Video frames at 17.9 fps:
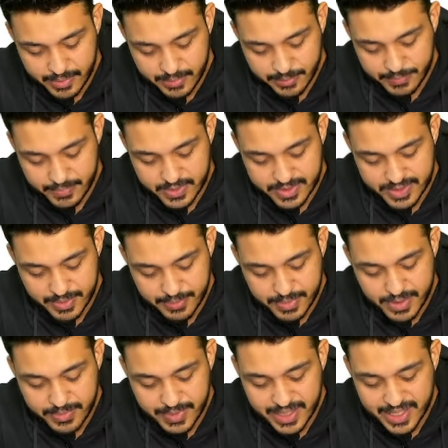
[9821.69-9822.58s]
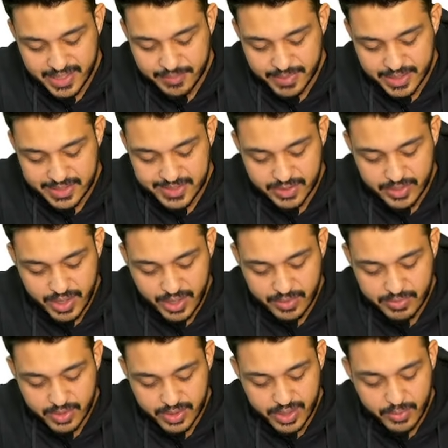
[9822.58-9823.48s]
Symptomatic means you have to
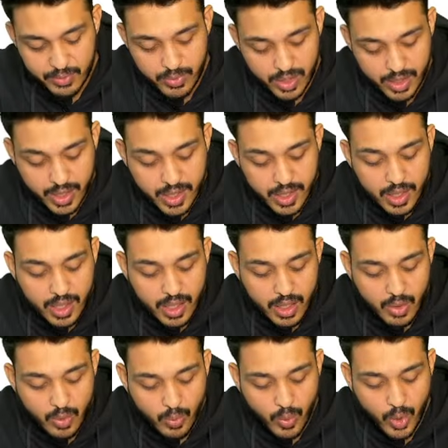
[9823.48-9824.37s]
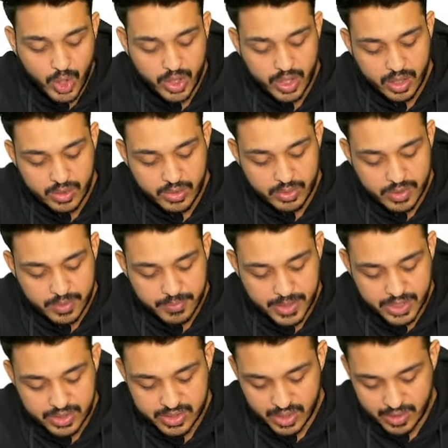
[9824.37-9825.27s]
give what? Water to the
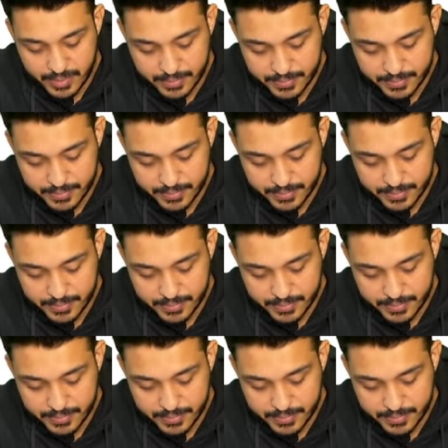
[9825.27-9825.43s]
patient,